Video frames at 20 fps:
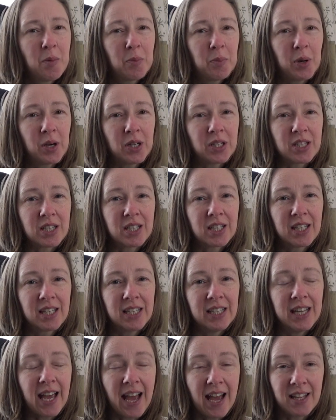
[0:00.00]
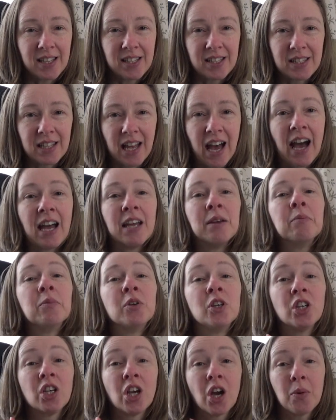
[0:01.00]
but yes,
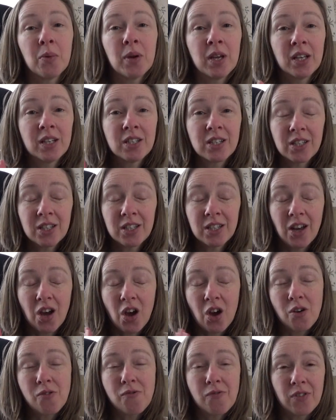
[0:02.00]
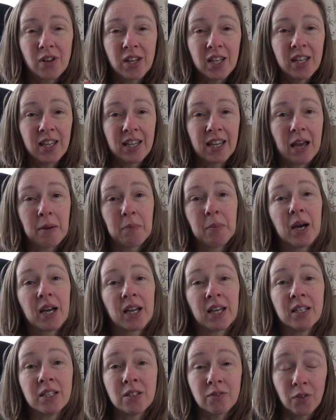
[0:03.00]
I'm going to hopefully get
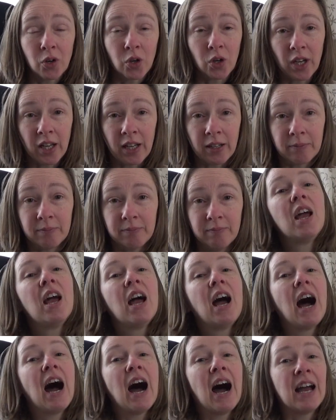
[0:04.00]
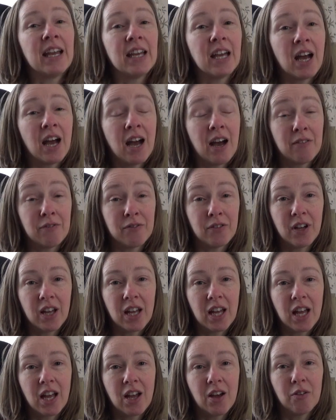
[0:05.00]
back into vlogging. I have
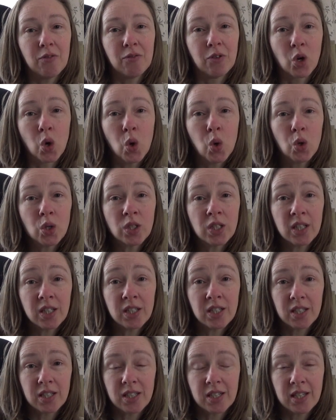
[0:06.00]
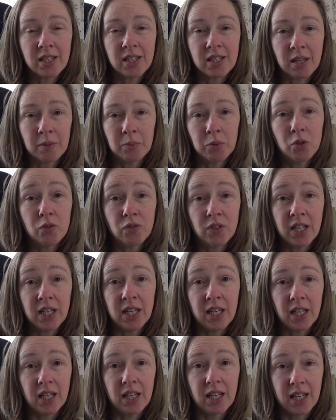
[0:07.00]
recorded, since I moved
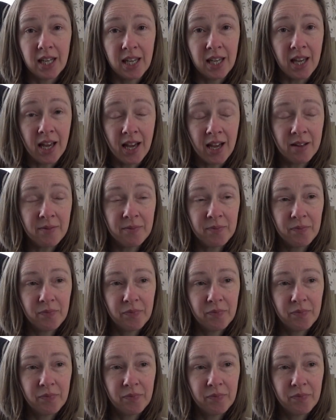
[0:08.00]
in here,